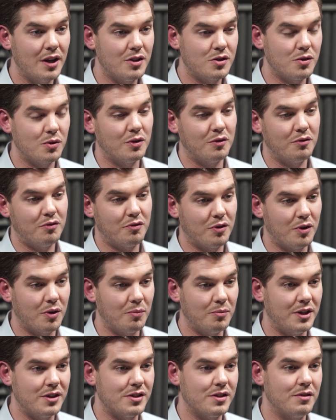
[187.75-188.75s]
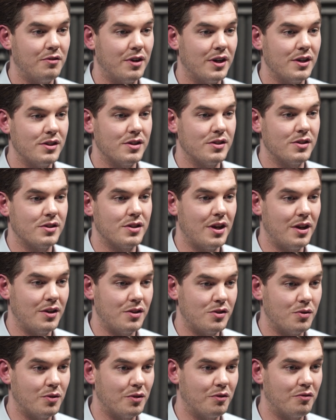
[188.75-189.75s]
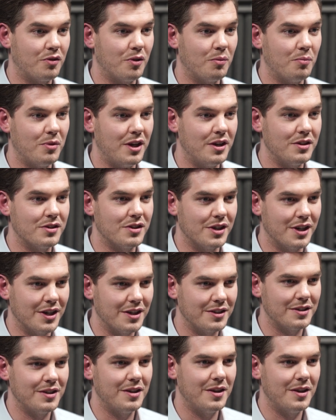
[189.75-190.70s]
to and from these devices and to and from the internet.